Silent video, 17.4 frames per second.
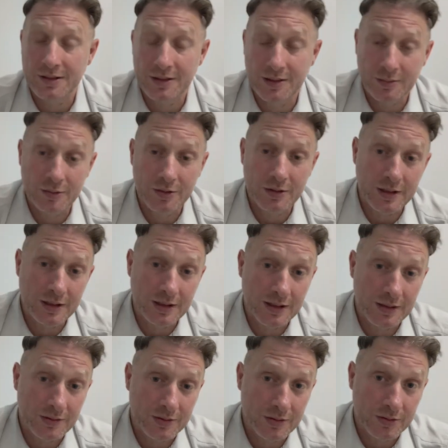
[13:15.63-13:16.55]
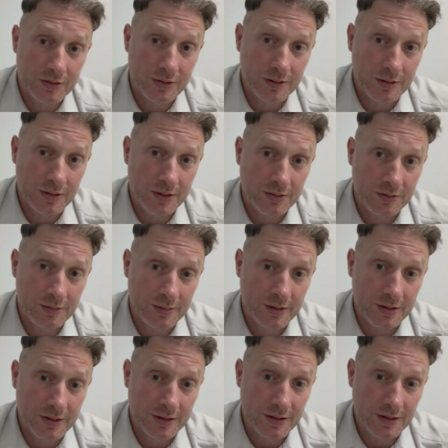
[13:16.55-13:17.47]
He left straight away to
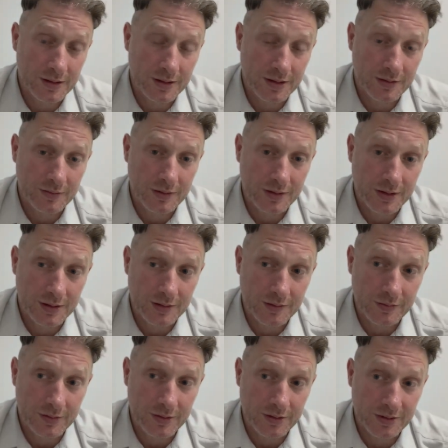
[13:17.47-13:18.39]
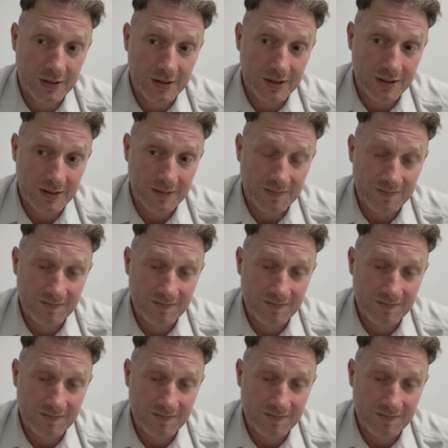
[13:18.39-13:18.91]
America to get Fast and Furious done.